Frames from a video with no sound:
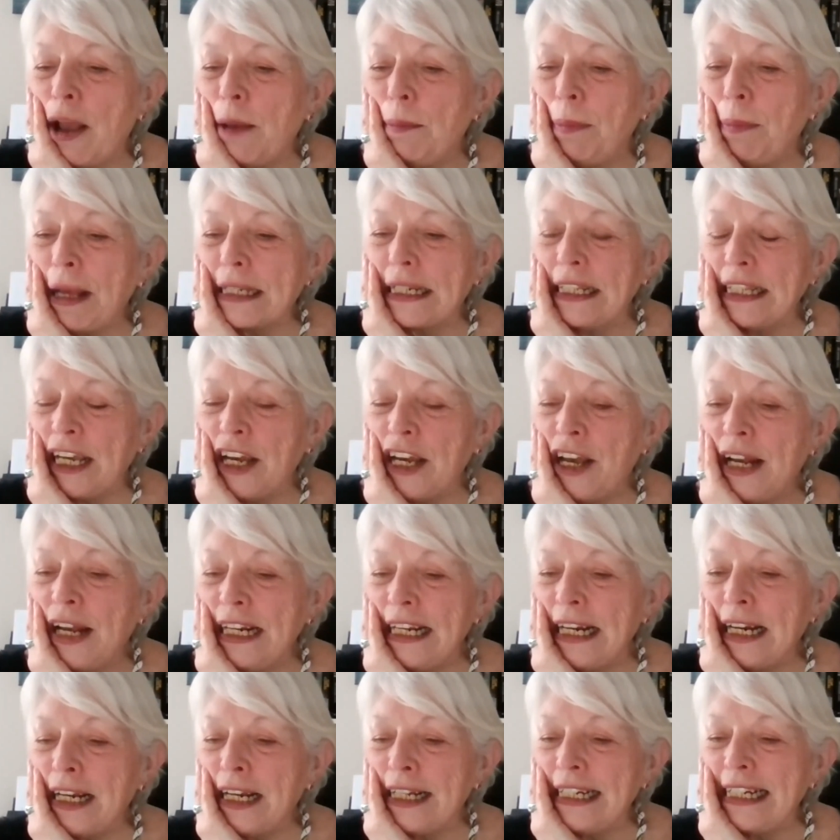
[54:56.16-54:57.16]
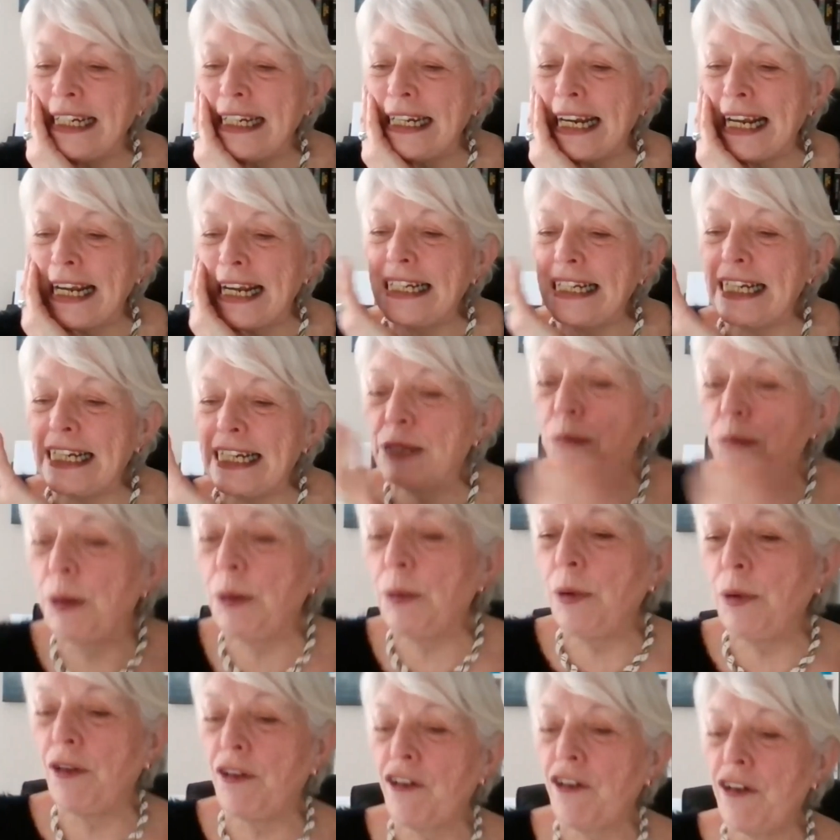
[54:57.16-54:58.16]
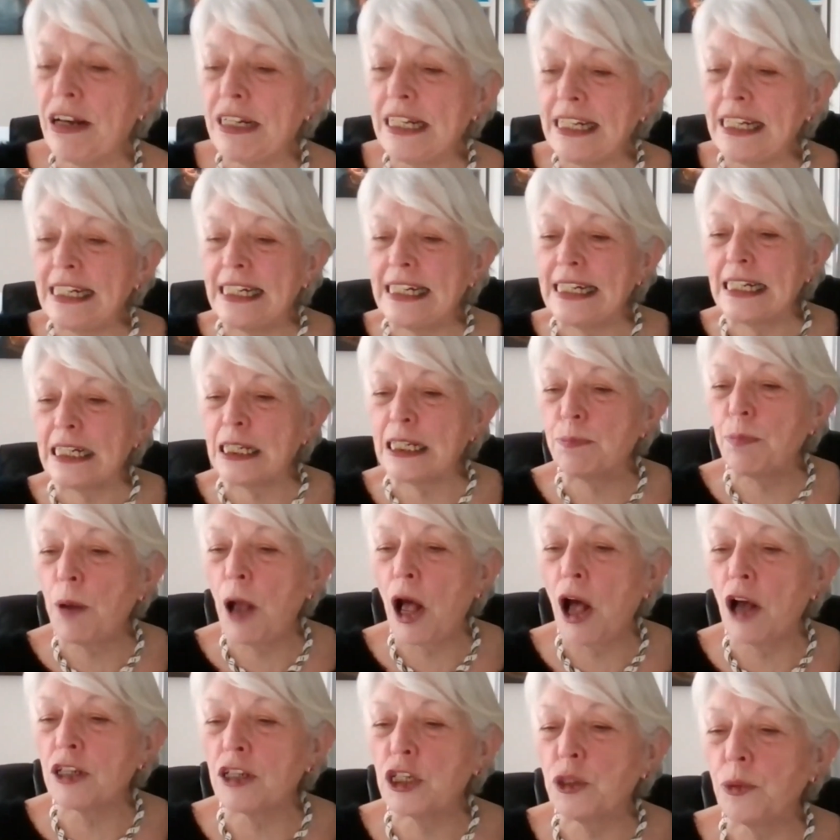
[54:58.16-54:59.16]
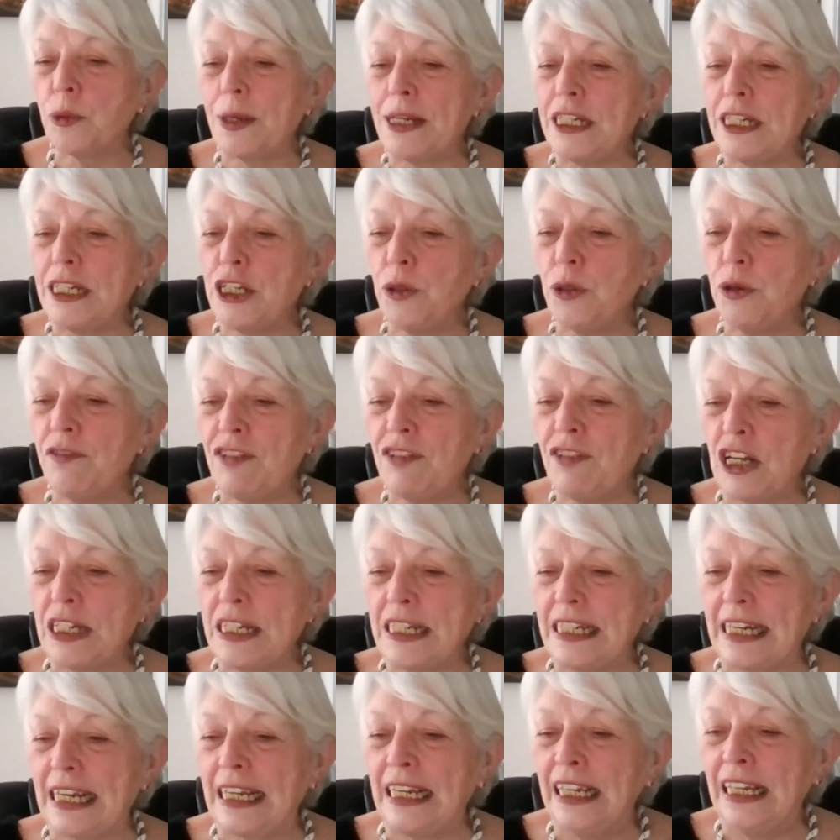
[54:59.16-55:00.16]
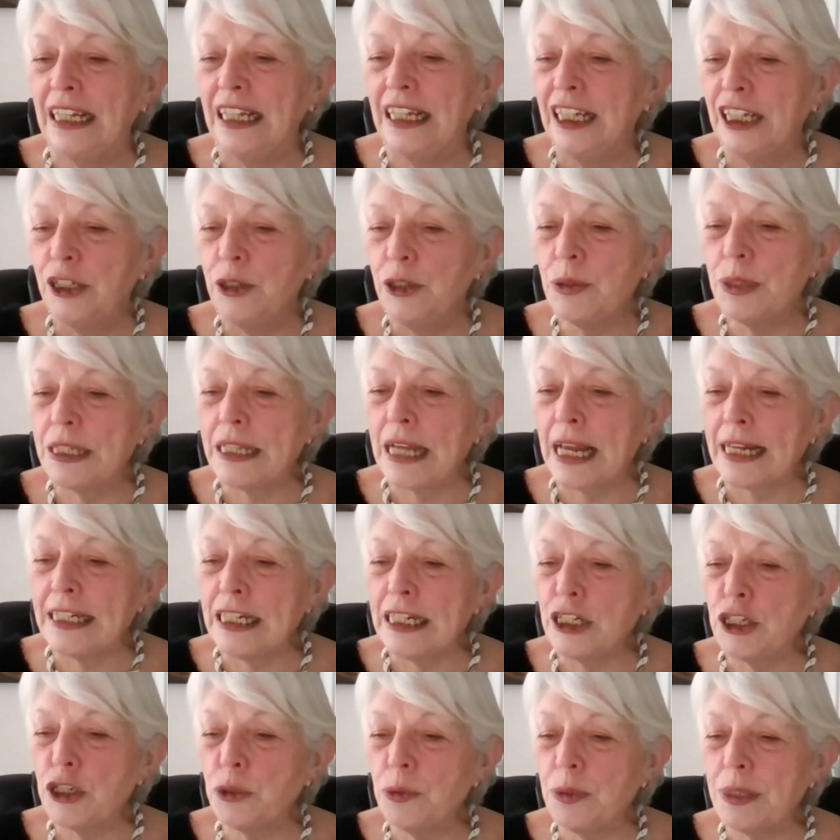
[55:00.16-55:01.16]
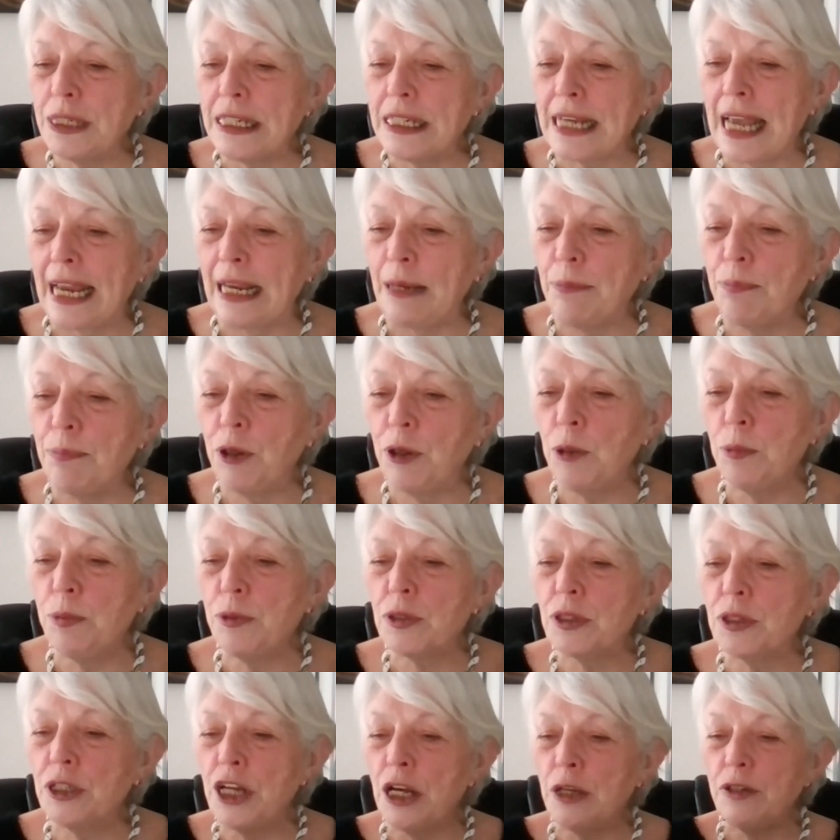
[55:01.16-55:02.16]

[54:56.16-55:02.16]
going back to the early 1980s, we were accredited as pass to enter university. You studied to a date, pupils